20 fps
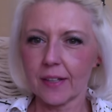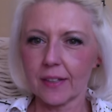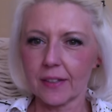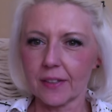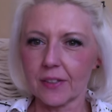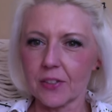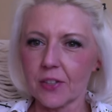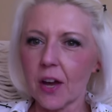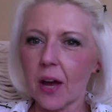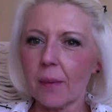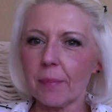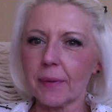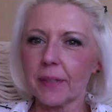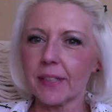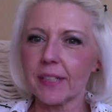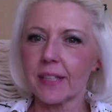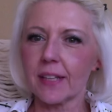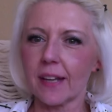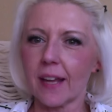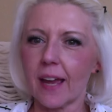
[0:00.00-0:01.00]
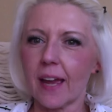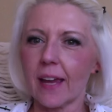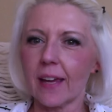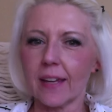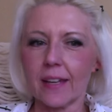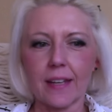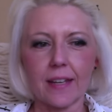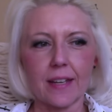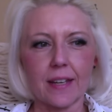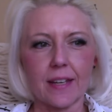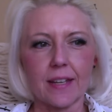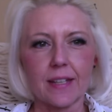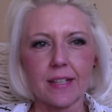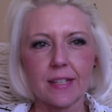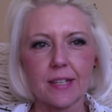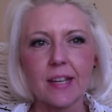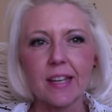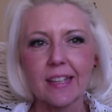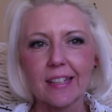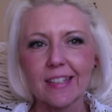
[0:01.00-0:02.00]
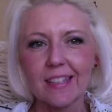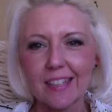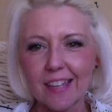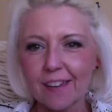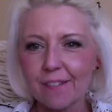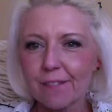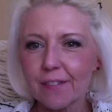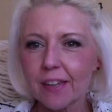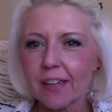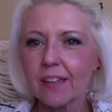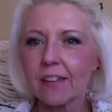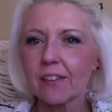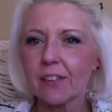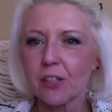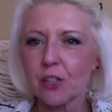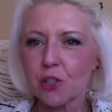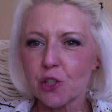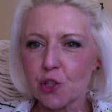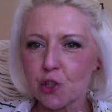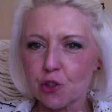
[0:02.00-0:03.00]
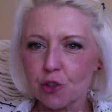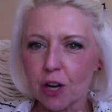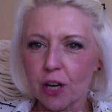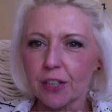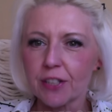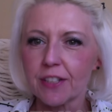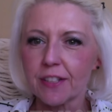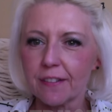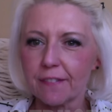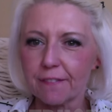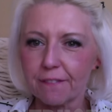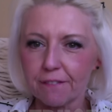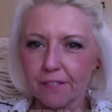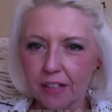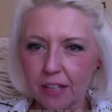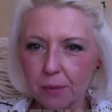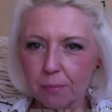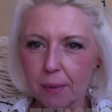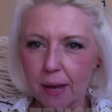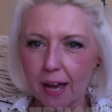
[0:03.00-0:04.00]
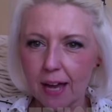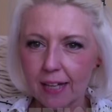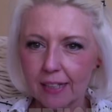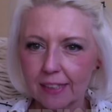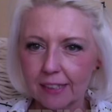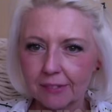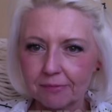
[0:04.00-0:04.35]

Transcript: The topic today is giving constructive feedback.